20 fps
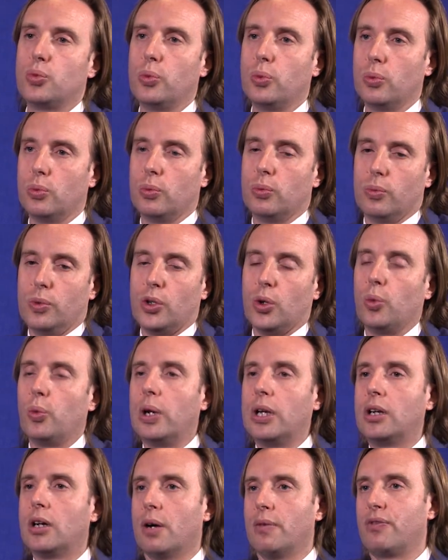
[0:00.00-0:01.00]

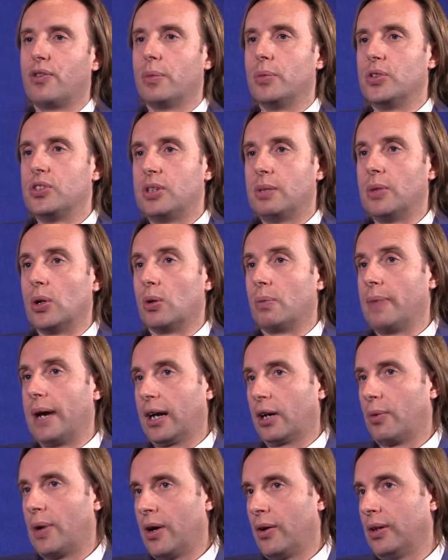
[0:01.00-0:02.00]
will come from a similar
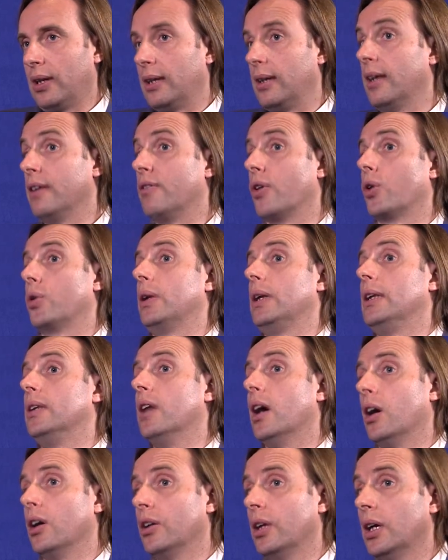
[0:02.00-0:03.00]
background, and they've already
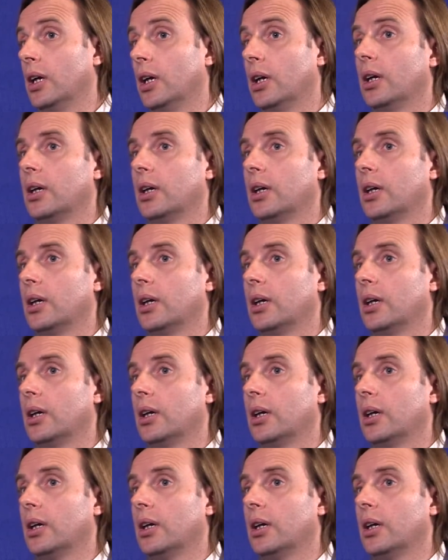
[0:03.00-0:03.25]
done